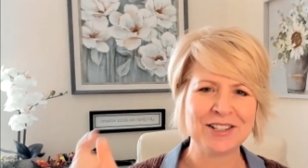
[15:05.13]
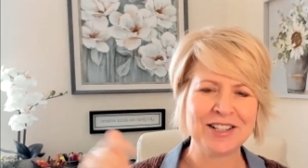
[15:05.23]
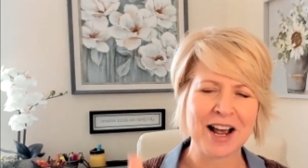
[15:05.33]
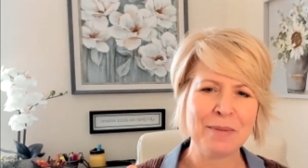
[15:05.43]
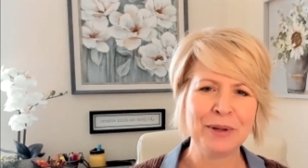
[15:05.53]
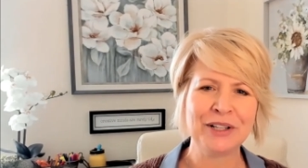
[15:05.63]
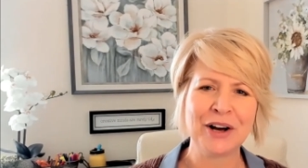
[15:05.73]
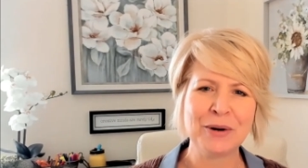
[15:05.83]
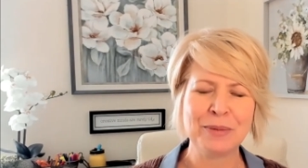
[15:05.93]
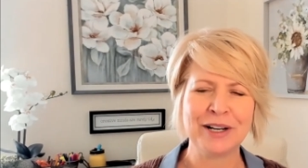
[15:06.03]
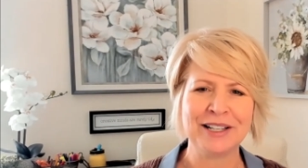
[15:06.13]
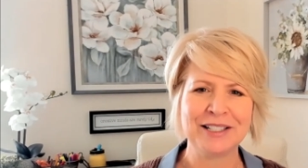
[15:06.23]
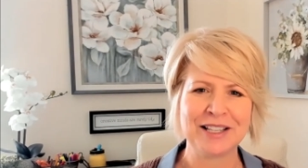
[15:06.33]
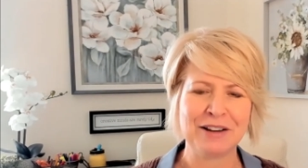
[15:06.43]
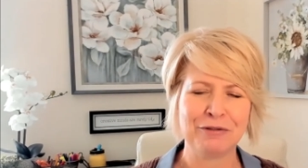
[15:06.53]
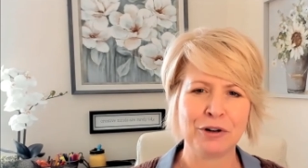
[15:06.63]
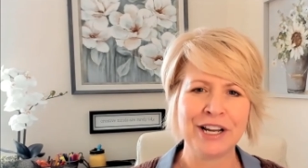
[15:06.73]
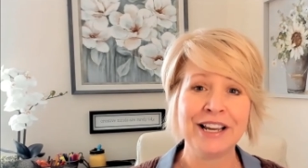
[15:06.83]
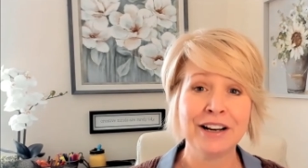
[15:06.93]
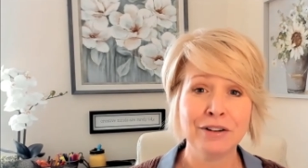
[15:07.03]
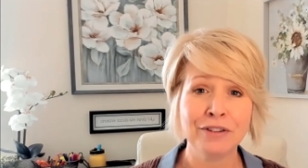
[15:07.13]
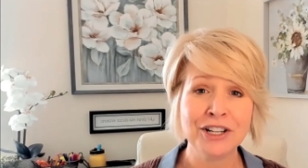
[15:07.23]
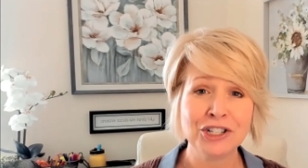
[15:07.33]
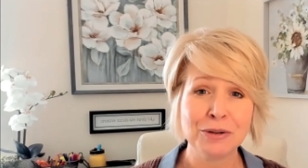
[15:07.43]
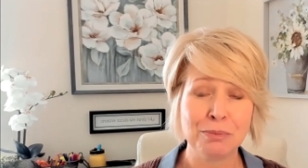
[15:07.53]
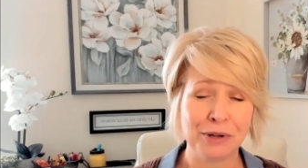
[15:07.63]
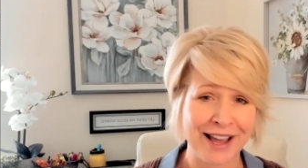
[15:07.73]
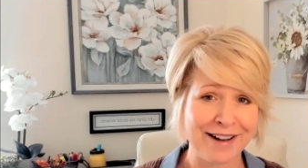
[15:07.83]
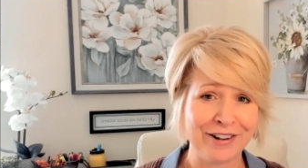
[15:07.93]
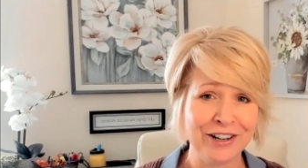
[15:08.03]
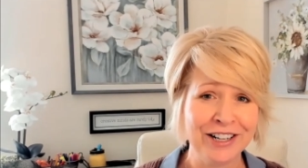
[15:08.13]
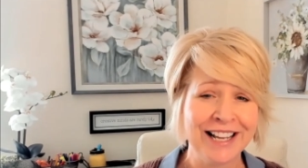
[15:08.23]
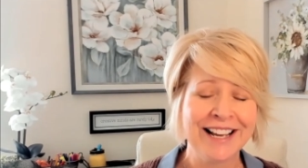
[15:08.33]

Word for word: down below but it is a free intervention planner